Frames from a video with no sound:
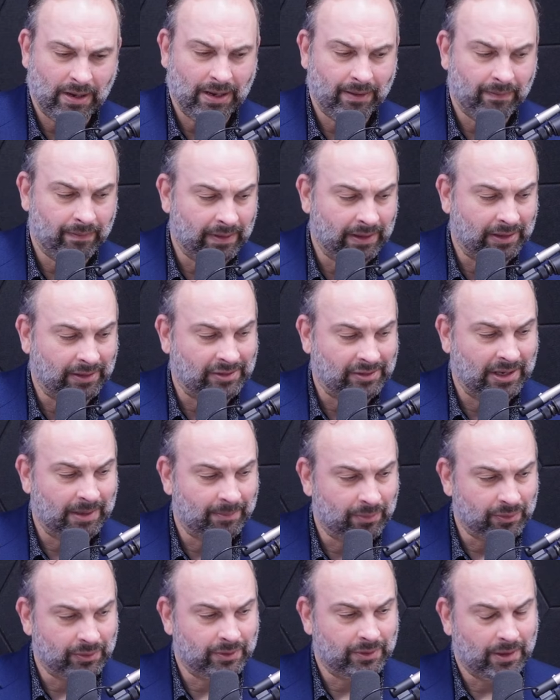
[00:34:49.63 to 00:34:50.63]
you have
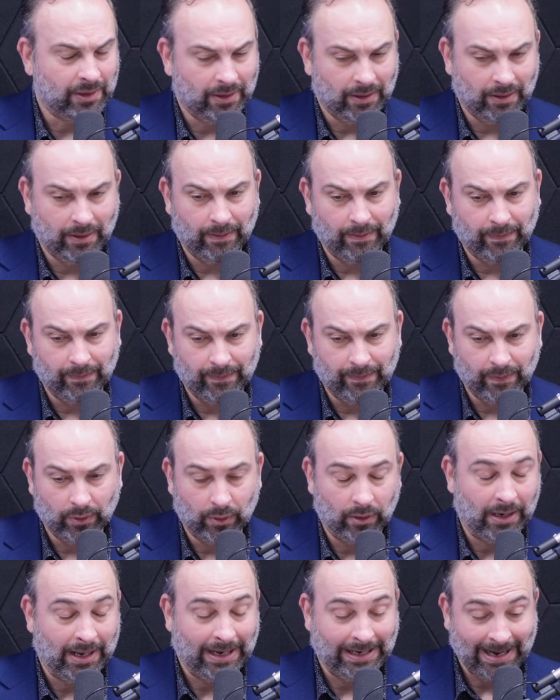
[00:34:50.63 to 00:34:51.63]
examples of,
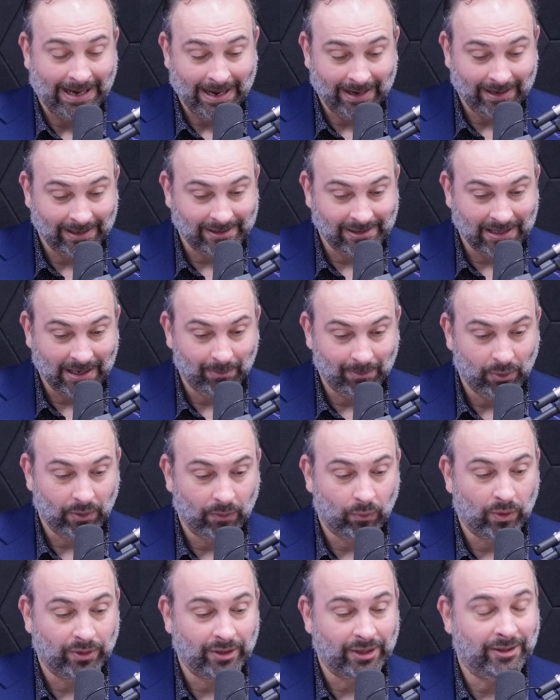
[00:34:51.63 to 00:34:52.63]
or like an example
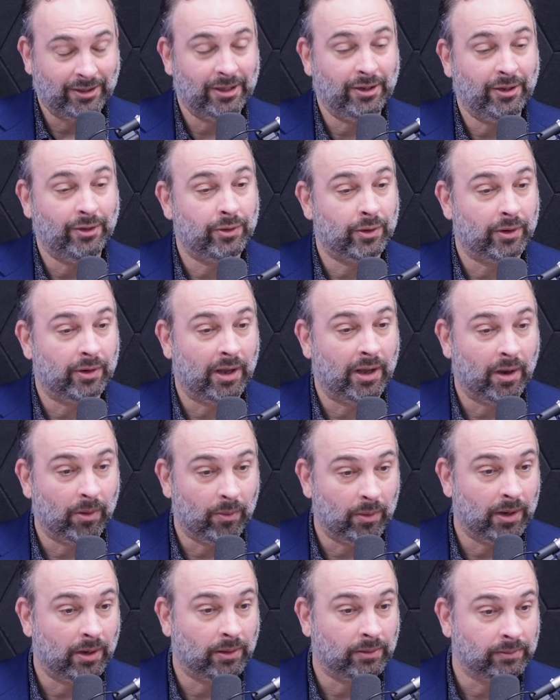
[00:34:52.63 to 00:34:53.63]
of one that didn't turn
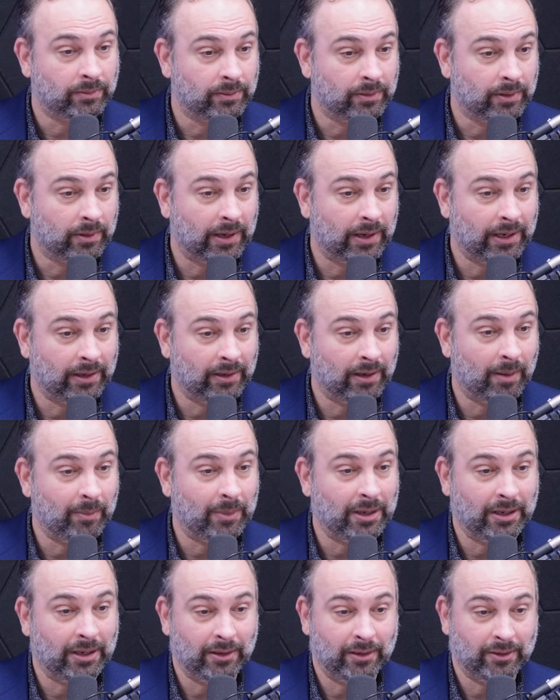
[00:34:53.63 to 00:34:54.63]
out well? Right, I
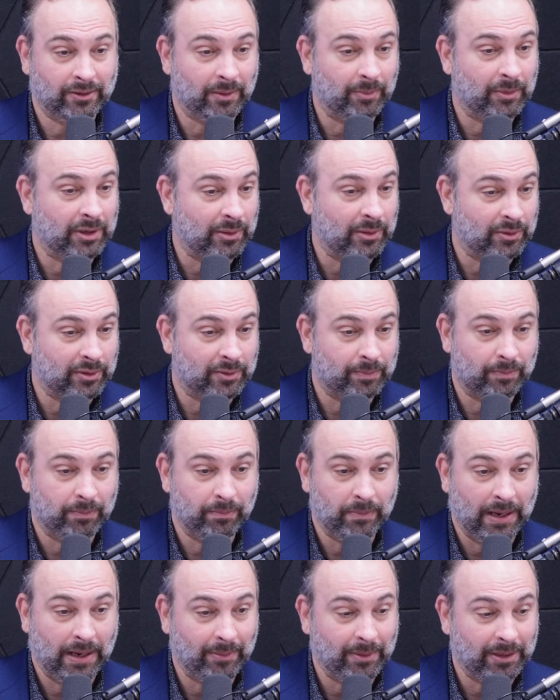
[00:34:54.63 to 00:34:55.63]
mean, somebody was
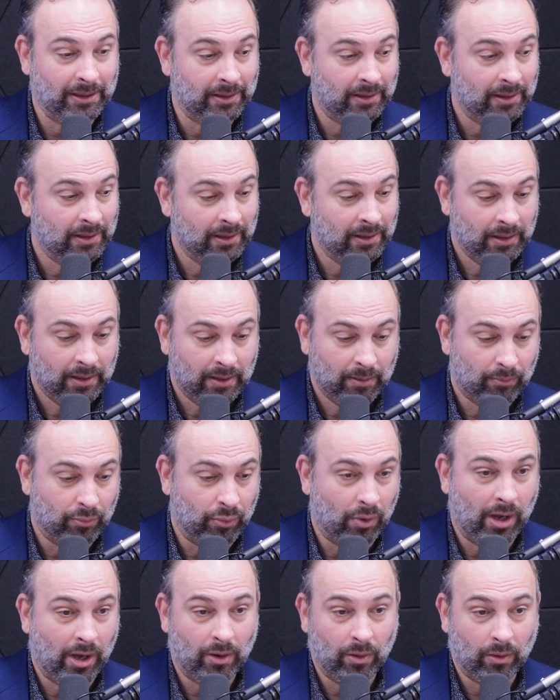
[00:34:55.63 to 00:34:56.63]
maybe we've,
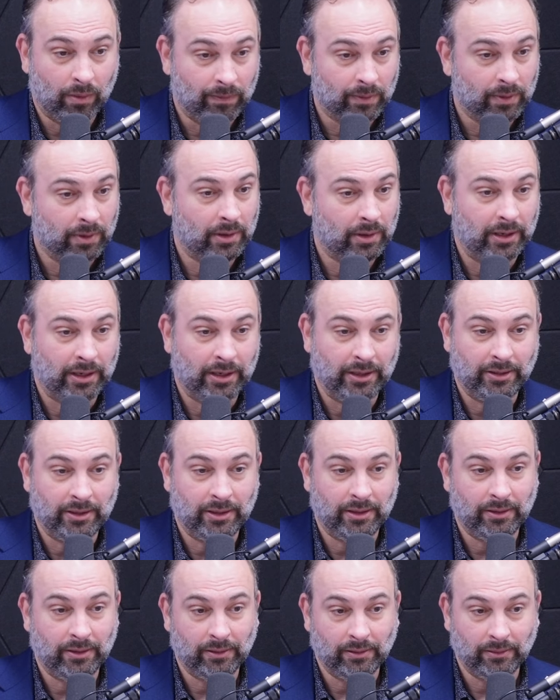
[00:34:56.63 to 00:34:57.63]
brought we've had, over and it
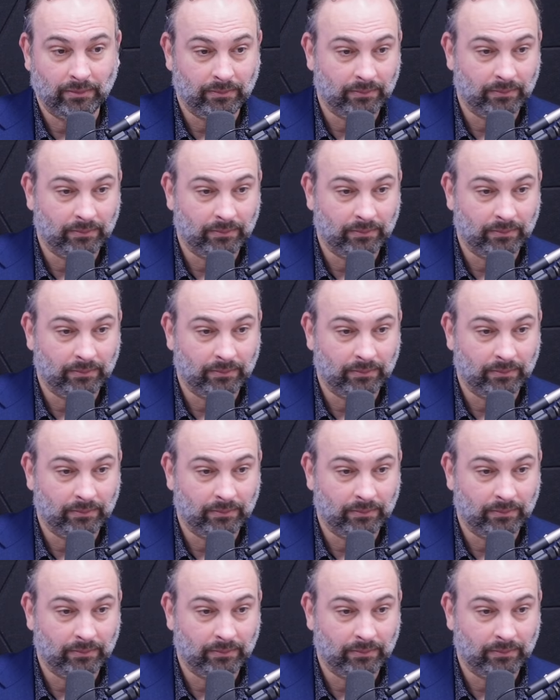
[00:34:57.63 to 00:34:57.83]
didn't.